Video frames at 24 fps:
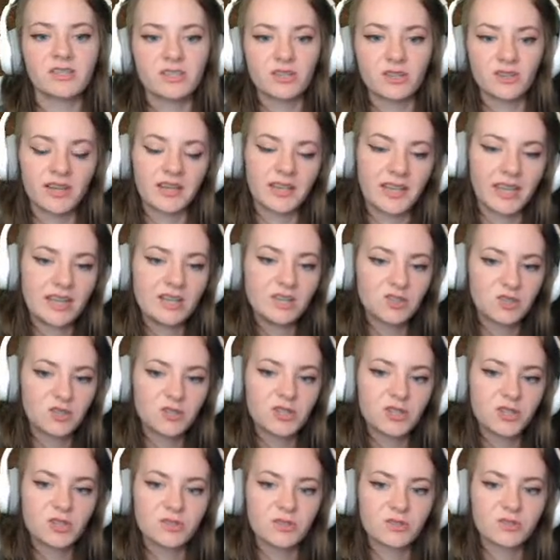So, like,
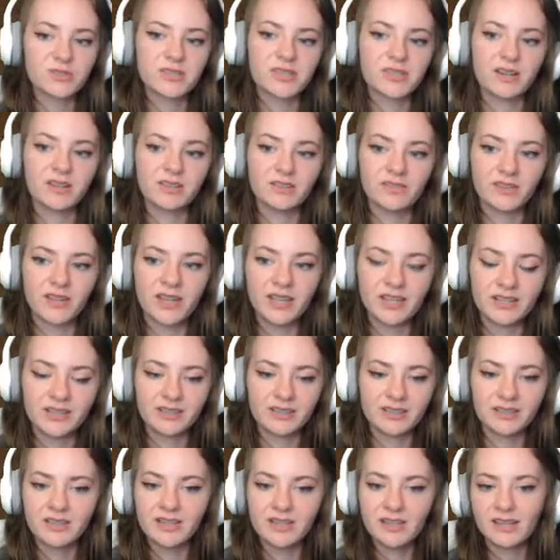introduce yourself
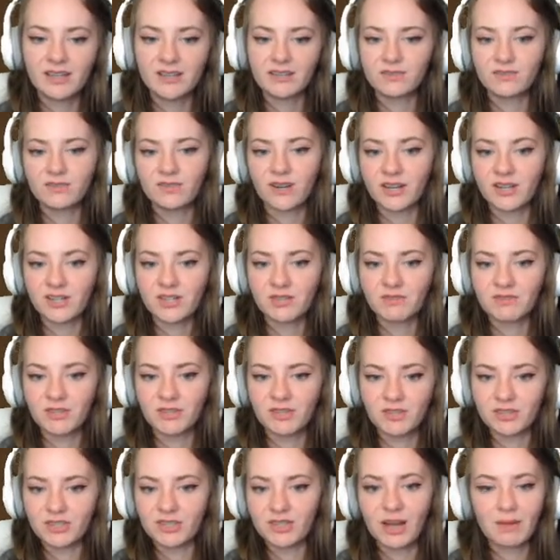in French, if you
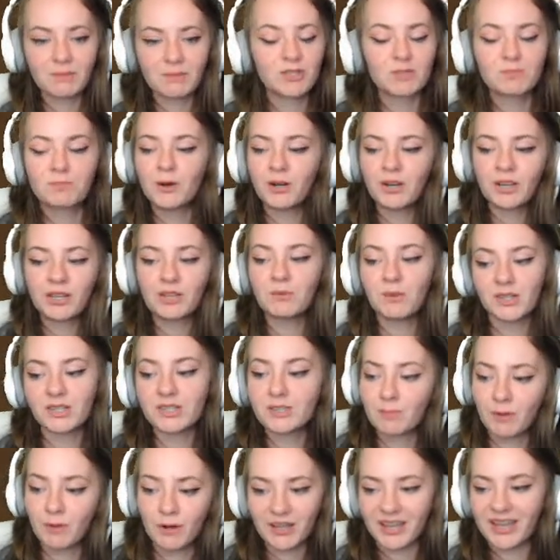could do. I'm just putting you
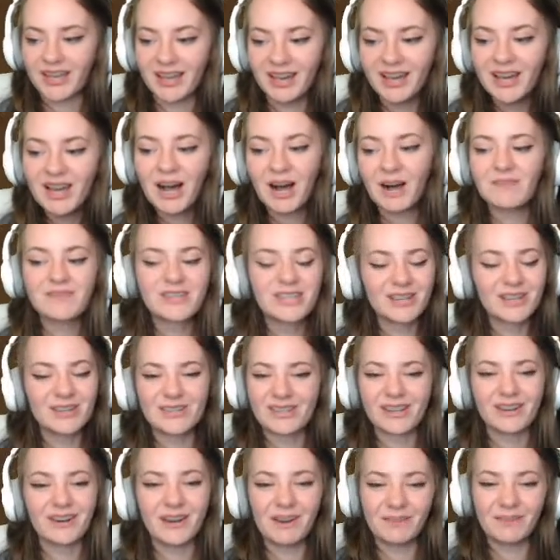on the spot here. I'm so sorry.